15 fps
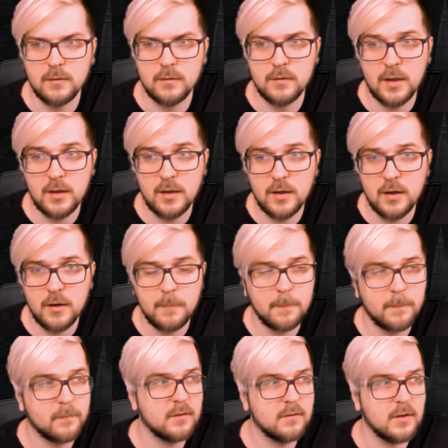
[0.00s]
take care.
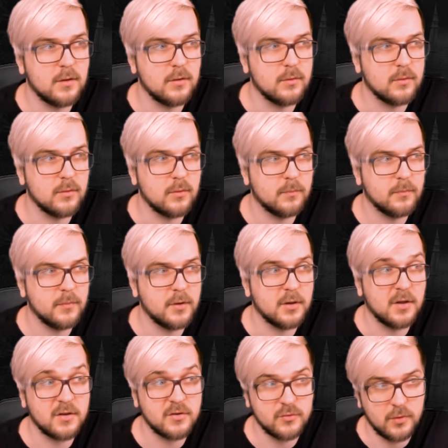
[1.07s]
See you in the
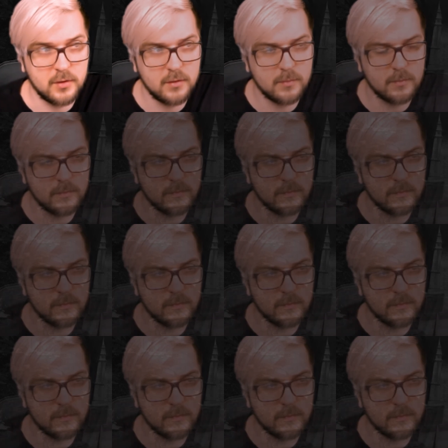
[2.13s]
next one.